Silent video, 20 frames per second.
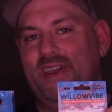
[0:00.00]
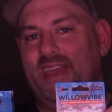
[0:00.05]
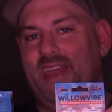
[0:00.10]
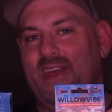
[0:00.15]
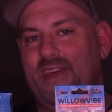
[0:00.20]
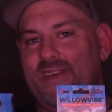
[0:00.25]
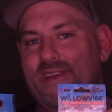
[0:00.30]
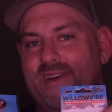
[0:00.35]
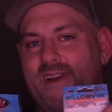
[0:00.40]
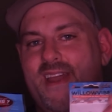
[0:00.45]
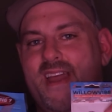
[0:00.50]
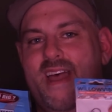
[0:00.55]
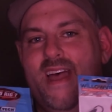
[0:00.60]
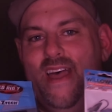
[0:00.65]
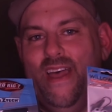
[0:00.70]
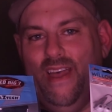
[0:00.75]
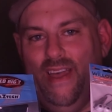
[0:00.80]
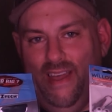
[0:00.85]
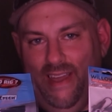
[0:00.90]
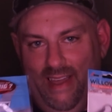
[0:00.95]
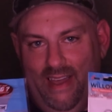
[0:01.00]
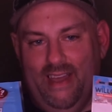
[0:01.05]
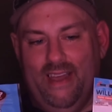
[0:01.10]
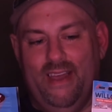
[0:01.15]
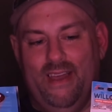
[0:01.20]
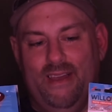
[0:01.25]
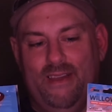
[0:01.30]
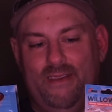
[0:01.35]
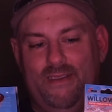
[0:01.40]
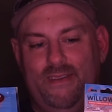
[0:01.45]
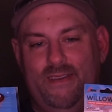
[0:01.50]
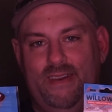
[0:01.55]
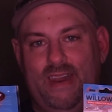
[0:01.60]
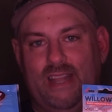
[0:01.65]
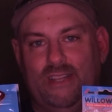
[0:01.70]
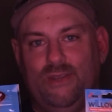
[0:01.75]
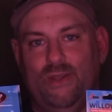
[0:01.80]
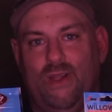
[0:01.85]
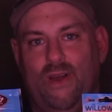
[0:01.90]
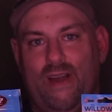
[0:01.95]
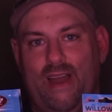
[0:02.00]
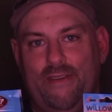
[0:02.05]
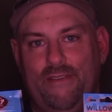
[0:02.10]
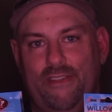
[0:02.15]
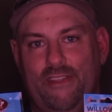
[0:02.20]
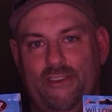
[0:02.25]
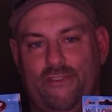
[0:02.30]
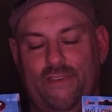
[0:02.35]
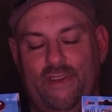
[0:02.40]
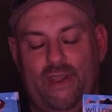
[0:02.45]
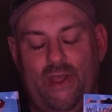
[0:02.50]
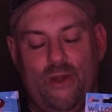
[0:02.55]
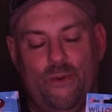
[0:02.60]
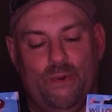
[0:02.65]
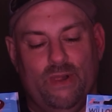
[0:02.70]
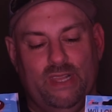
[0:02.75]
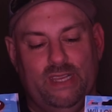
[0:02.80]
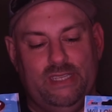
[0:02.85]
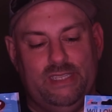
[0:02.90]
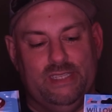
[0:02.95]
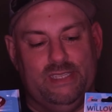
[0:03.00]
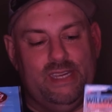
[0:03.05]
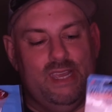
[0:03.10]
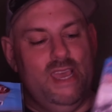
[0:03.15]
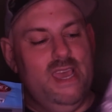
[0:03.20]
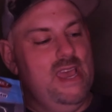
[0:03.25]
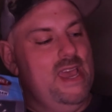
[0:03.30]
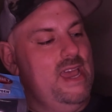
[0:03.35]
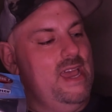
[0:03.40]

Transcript: together not too long after this video releases.